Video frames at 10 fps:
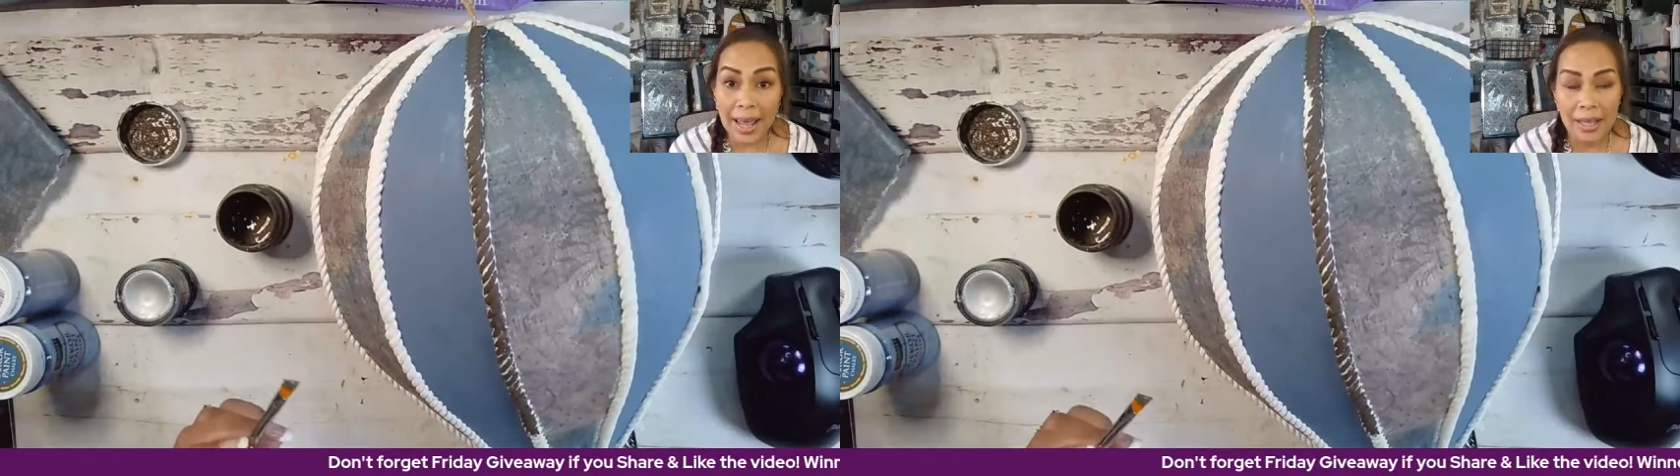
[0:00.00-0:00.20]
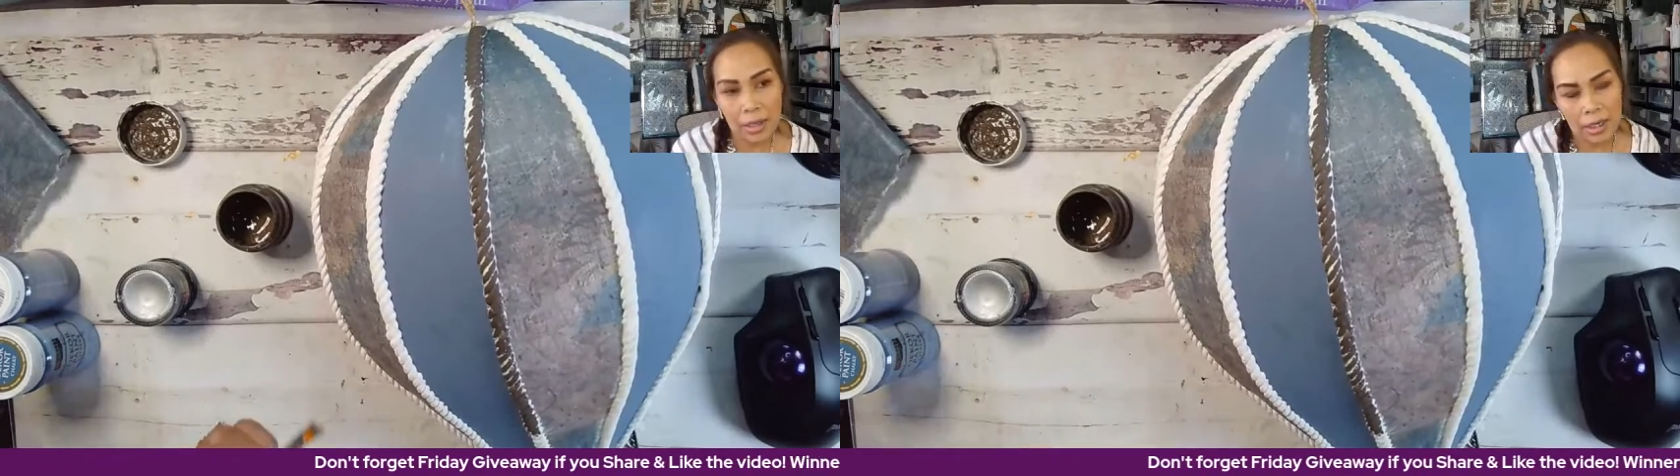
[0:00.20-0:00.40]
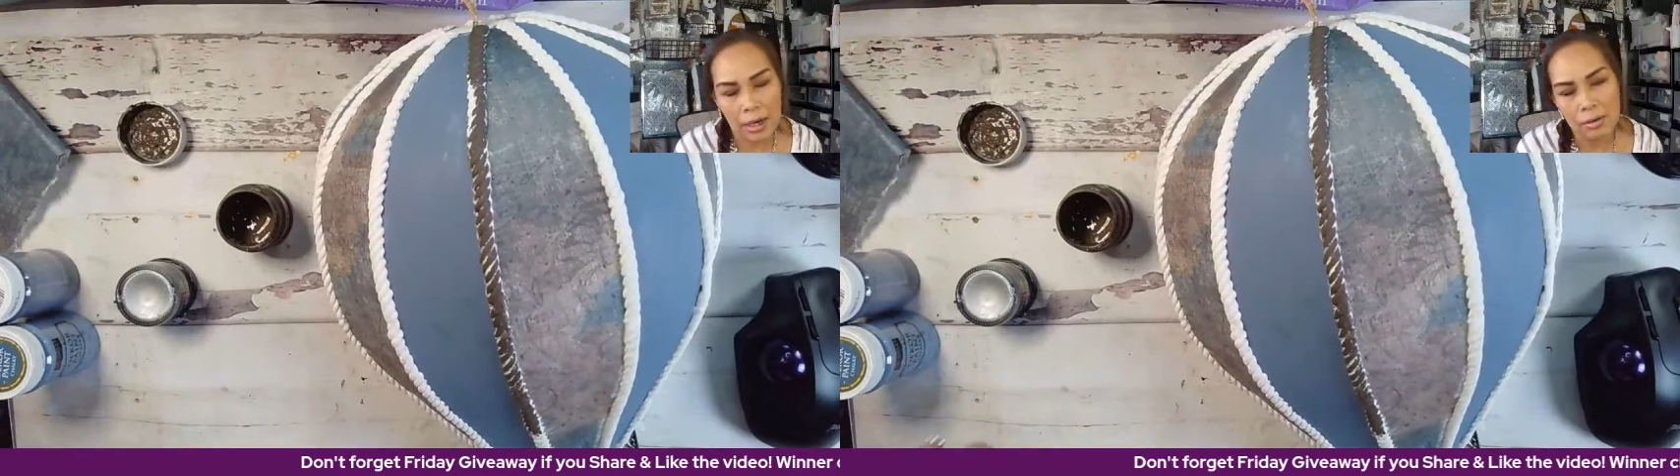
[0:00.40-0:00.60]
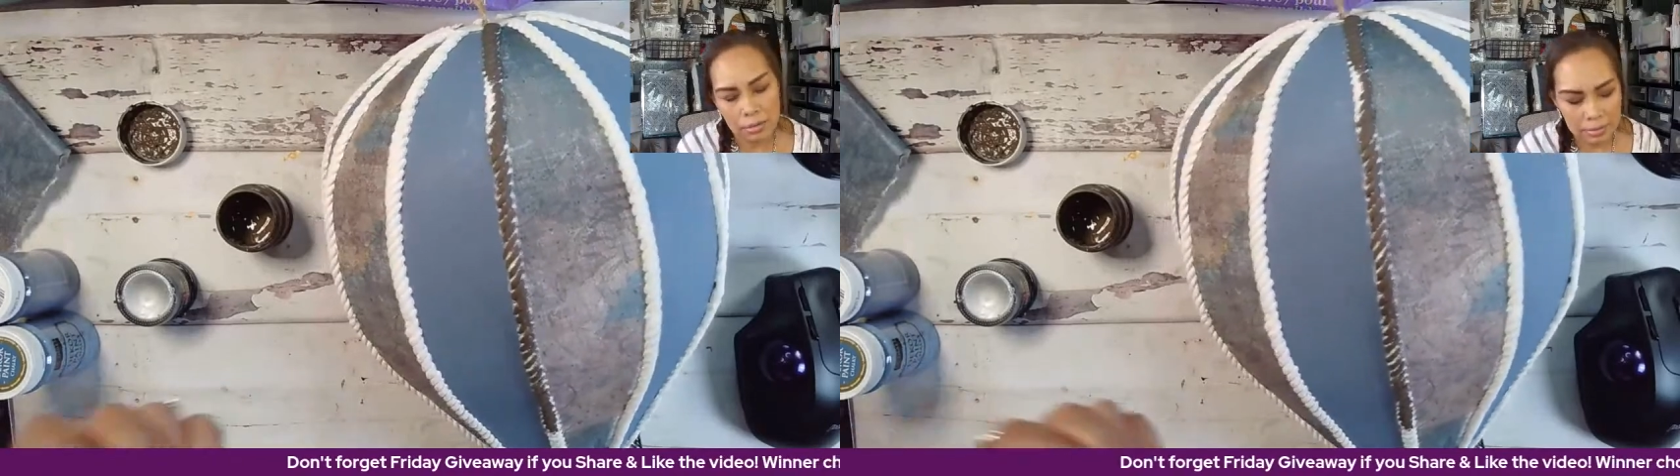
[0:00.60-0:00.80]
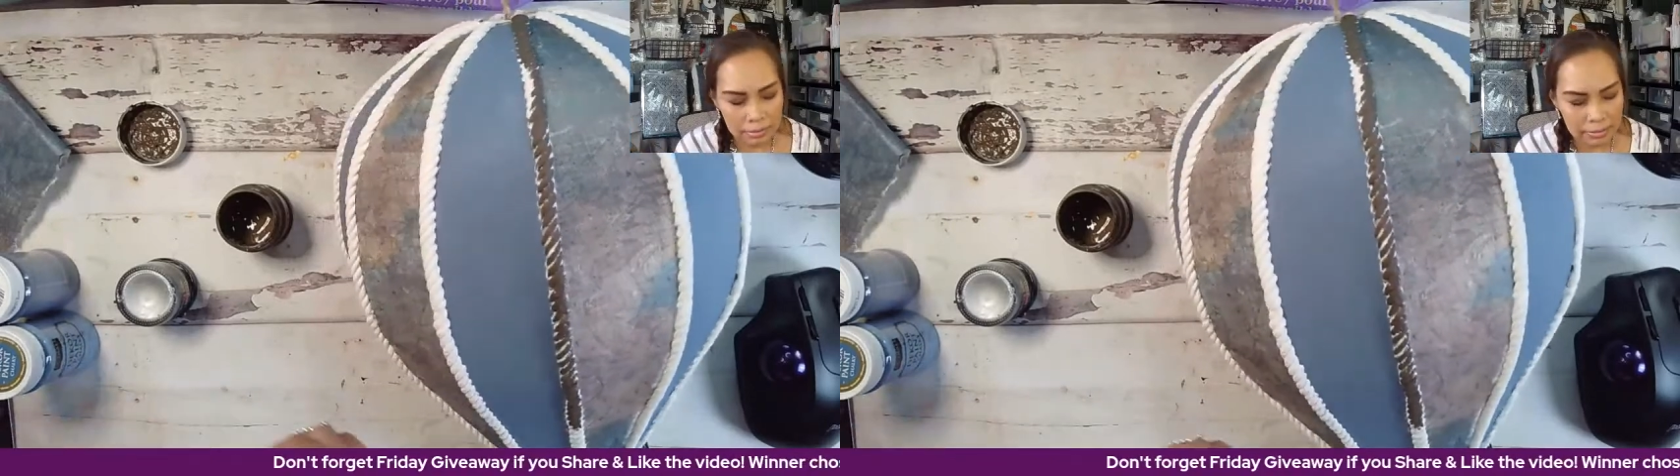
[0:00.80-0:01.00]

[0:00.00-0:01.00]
like, you know.